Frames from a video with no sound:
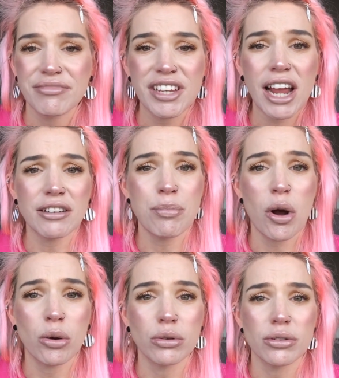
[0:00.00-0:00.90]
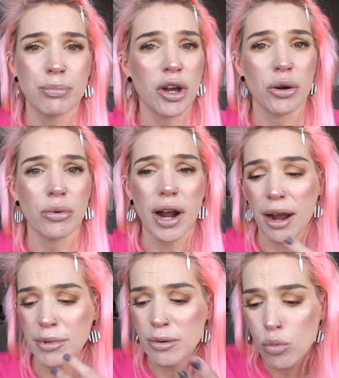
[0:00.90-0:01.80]
Tadpole poo.
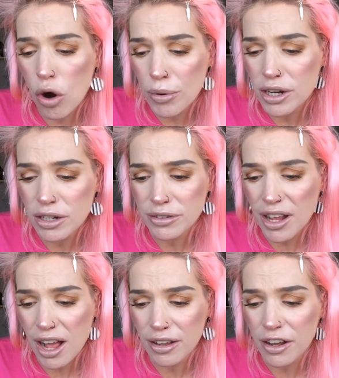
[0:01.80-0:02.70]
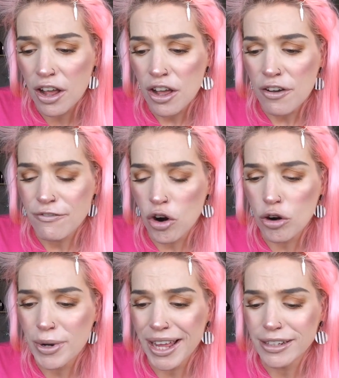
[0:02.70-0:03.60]
I mean, what are we going to start
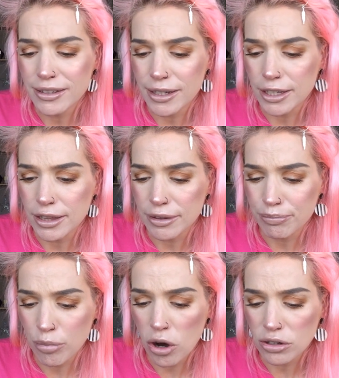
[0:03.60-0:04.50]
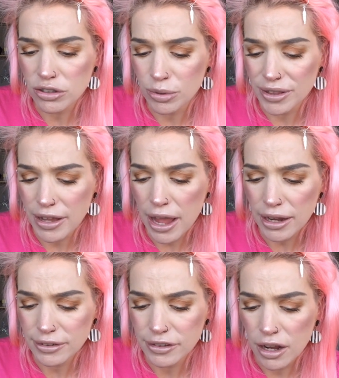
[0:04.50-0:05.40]
formulating products with
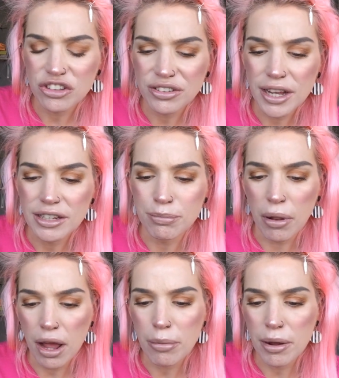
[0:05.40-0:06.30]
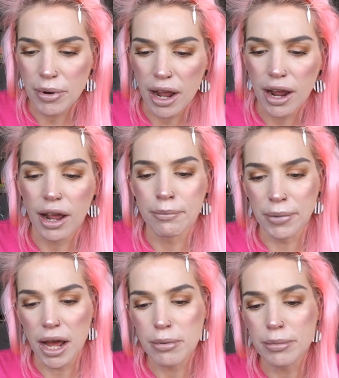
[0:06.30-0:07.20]
next? It just says blah blah blah and
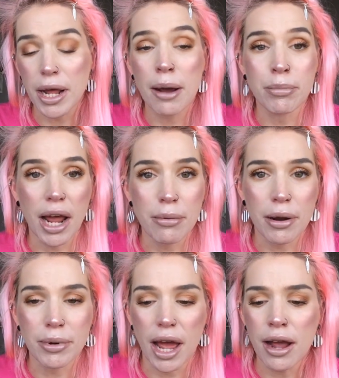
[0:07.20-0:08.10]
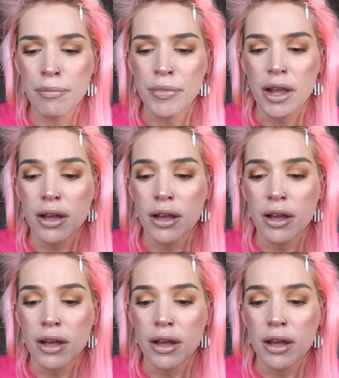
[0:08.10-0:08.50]
blah blah blah and blah blah blah.